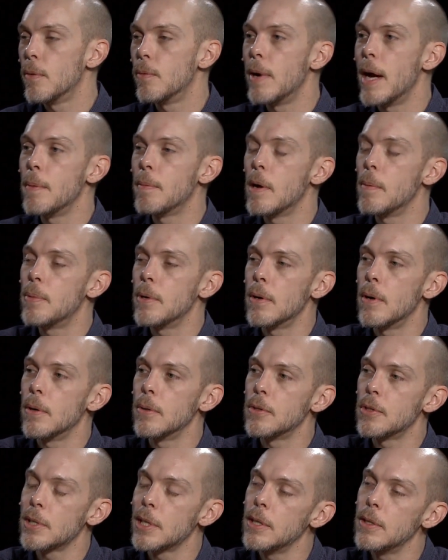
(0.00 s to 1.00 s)
Ramp up your
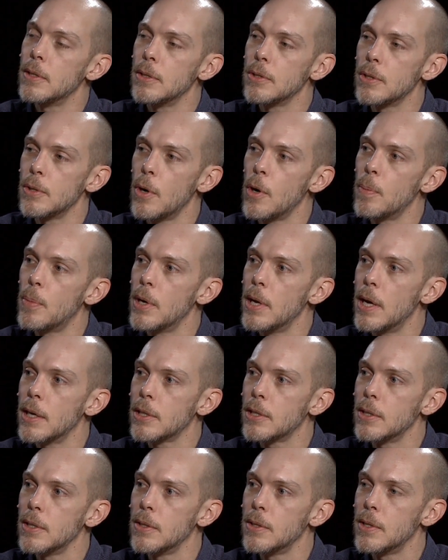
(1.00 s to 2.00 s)
own skills, your own
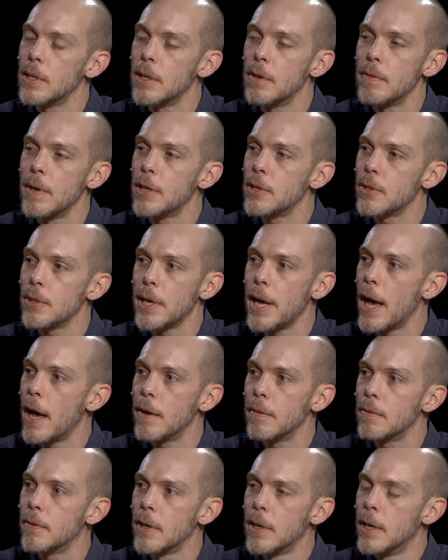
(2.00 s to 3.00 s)
productions, and eventually
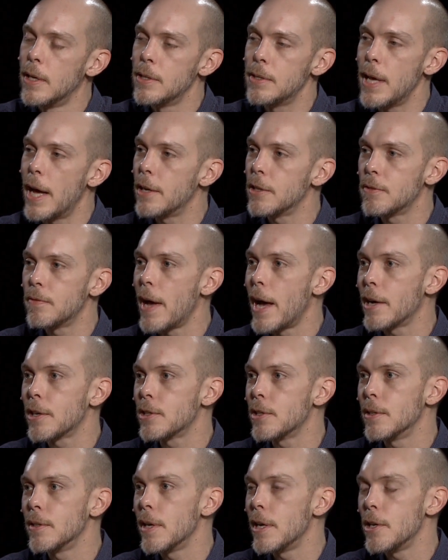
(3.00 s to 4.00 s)
have
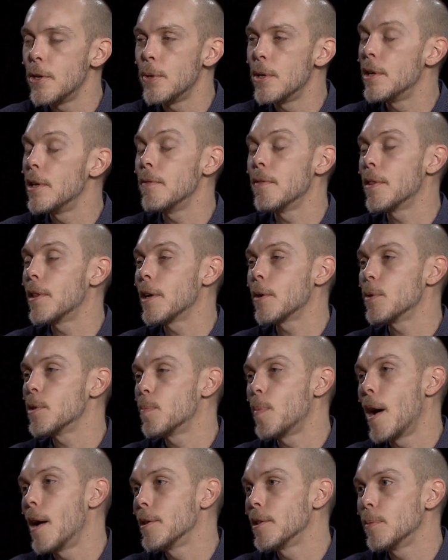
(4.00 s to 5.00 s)
satisfaction that you didn't even think was
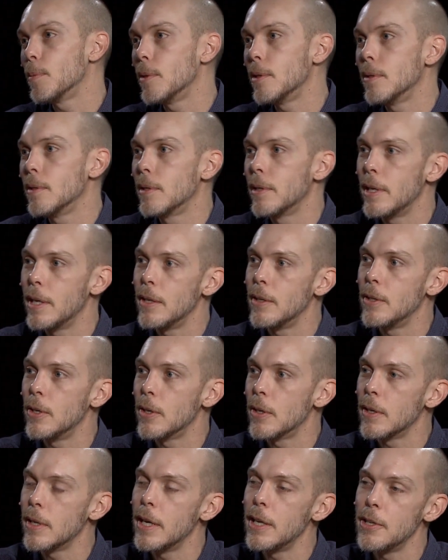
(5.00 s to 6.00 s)
possible in
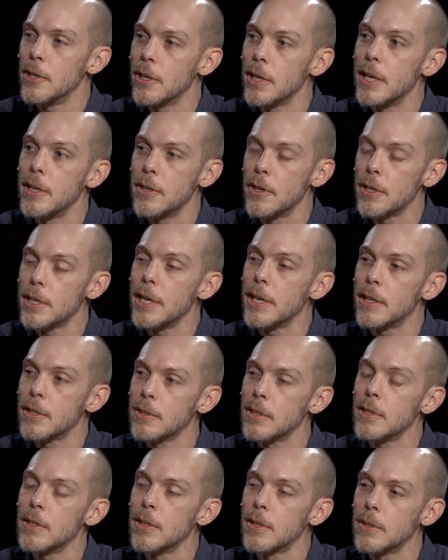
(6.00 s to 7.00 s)
your gigs and your